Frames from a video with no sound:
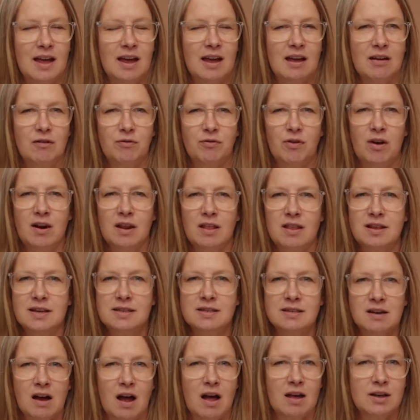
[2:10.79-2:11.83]
in front of
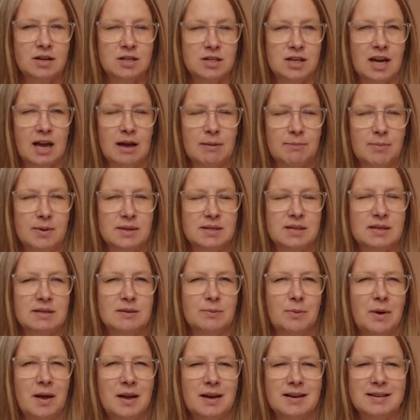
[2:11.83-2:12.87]
this college campus as
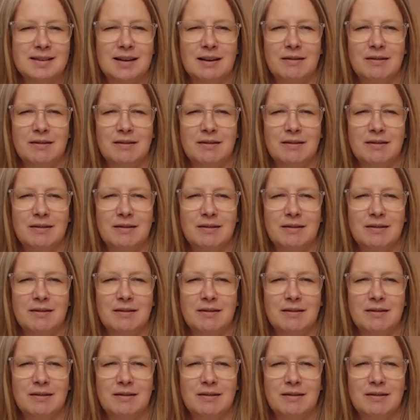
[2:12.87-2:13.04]
well as